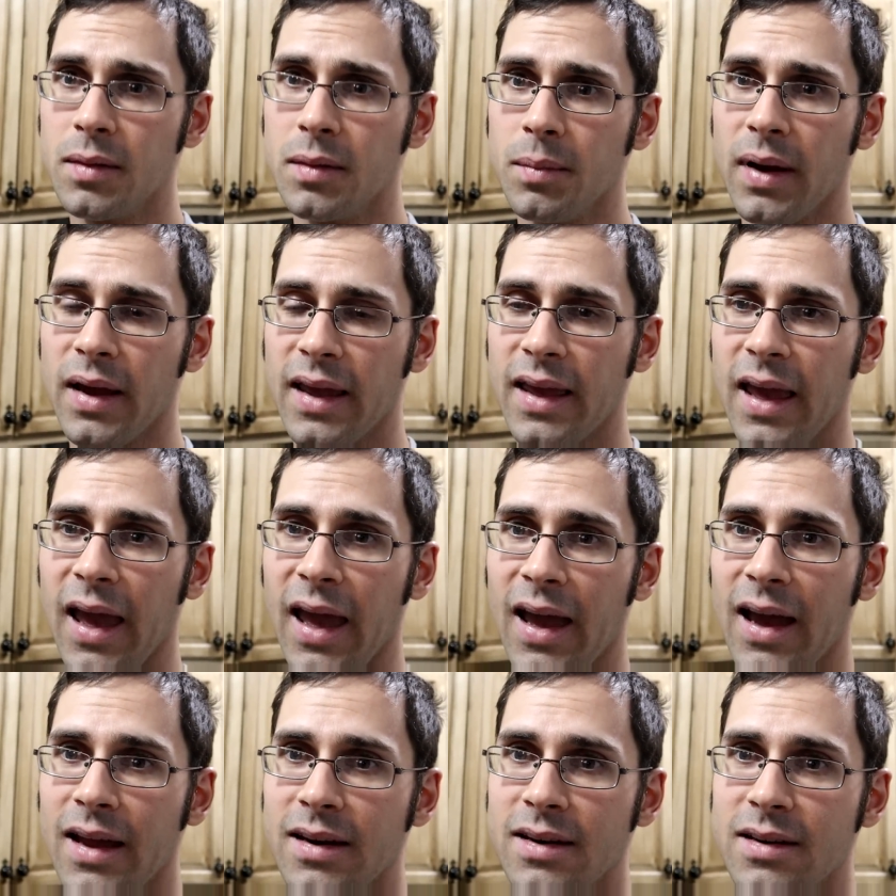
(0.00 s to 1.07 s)
my
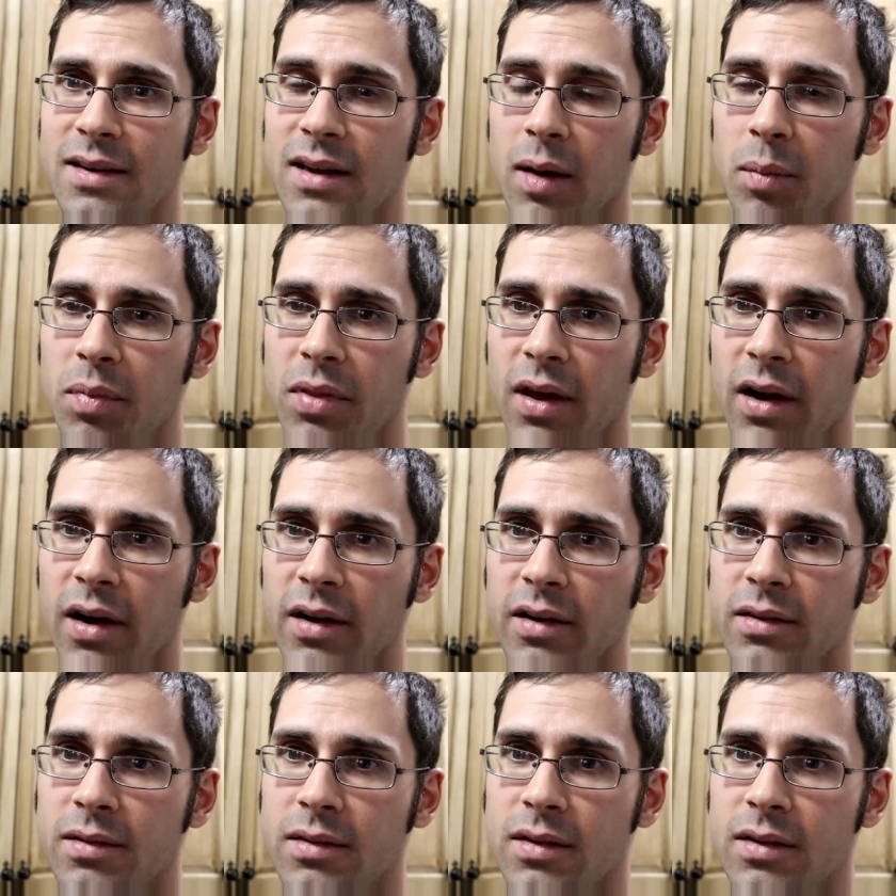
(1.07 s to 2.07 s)
cat up there.